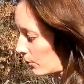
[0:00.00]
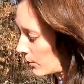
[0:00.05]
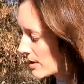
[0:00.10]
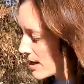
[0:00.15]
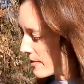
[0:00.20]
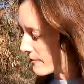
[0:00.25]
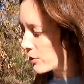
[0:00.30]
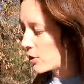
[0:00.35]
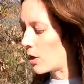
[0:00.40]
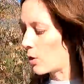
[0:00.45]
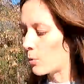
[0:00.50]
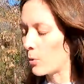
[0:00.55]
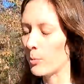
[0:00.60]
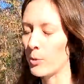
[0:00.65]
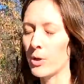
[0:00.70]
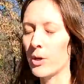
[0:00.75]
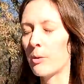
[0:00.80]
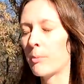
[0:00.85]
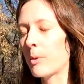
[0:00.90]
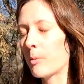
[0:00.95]
know, we never know when
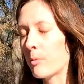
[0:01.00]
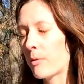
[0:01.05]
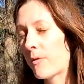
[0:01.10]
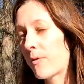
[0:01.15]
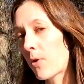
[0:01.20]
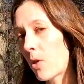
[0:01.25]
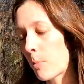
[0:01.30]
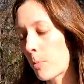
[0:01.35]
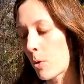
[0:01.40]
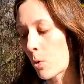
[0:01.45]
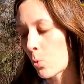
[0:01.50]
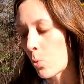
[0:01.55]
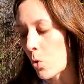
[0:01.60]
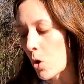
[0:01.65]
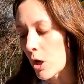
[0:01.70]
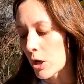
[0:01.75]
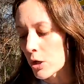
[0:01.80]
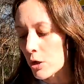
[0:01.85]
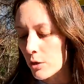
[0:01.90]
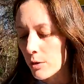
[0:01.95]
we're gonna be able to fill up on
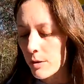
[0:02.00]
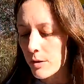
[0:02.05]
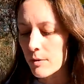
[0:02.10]
water.